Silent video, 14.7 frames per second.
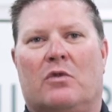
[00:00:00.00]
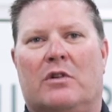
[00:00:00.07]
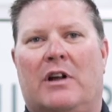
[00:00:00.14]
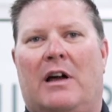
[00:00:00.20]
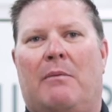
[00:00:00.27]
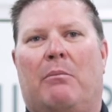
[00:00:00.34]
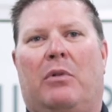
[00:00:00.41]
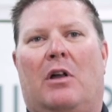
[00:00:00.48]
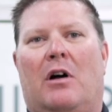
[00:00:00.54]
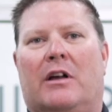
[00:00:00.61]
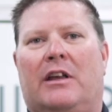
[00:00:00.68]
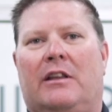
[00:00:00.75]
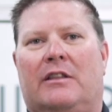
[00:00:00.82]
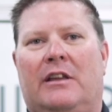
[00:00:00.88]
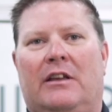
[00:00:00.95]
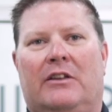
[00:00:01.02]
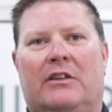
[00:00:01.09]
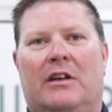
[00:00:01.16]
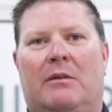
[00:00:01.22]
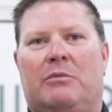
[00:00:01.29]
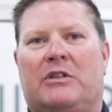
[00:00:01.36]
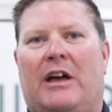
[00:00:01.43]
We're not blocking
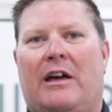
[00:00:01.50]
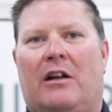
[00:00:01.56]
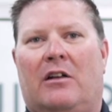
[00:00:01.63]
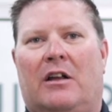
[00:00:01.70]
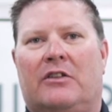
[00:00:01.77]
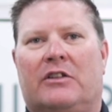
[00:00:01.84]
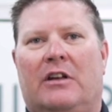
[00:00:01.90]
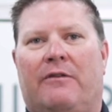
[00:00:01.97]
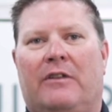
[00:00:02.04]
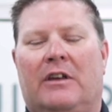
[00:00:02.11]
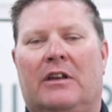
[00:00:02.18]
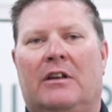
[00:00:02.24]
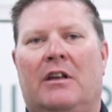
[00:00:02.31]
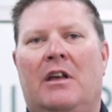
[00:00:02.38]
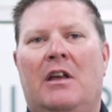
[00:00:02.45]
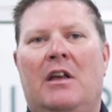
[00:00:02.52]
things up, tying a lot of stuff in.